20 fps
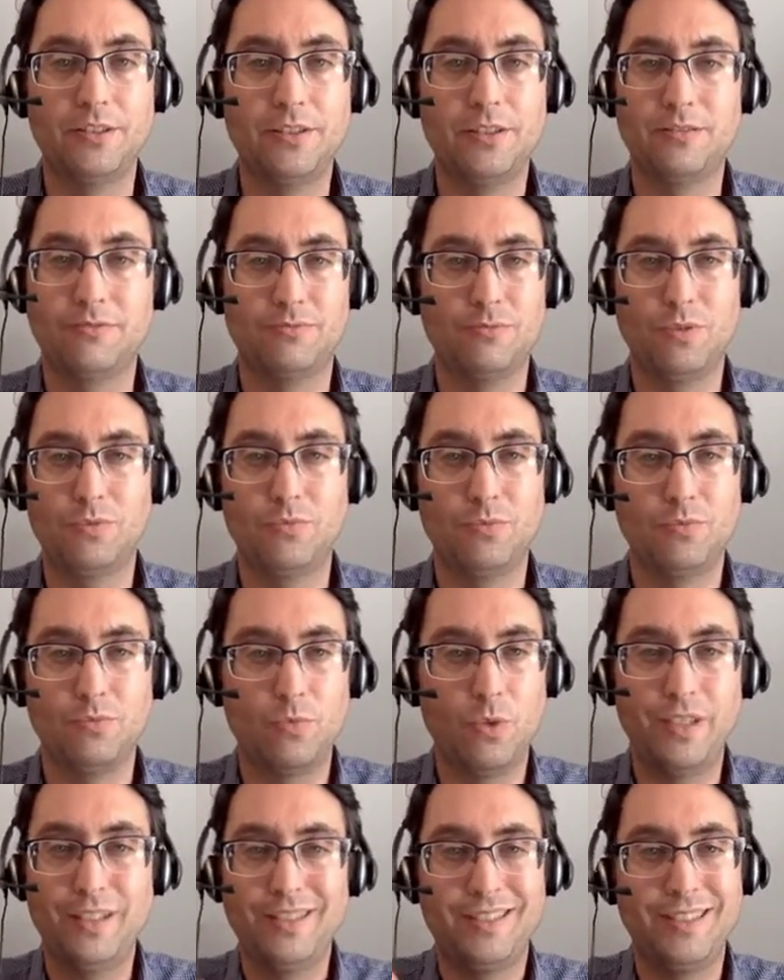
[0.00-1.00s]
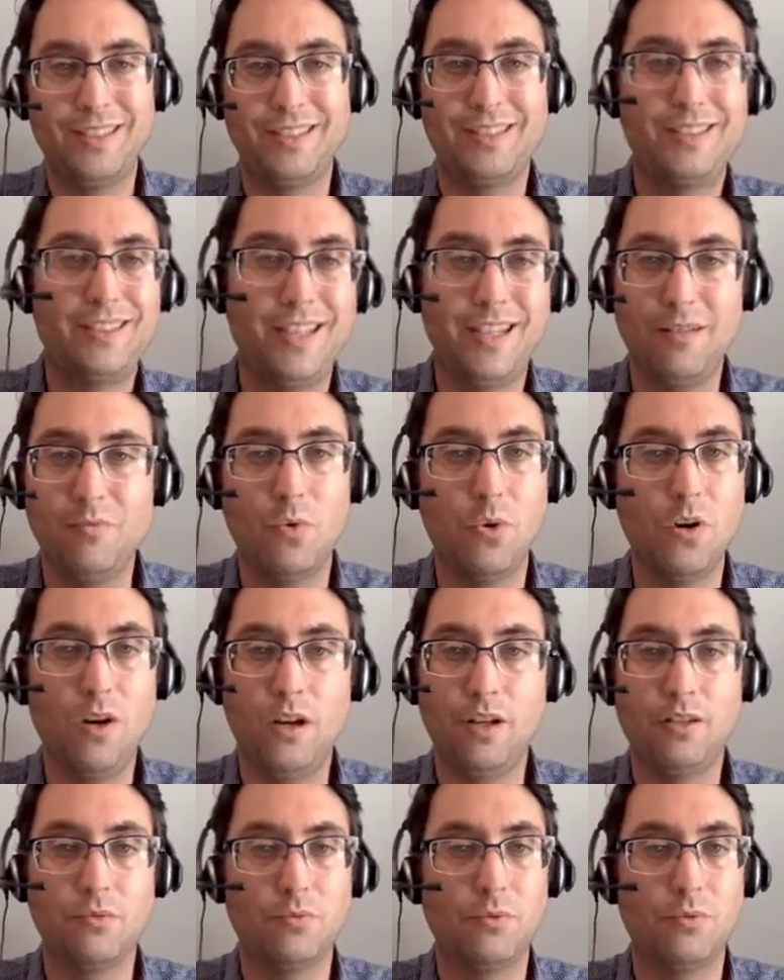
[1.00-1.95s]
So what does this team want?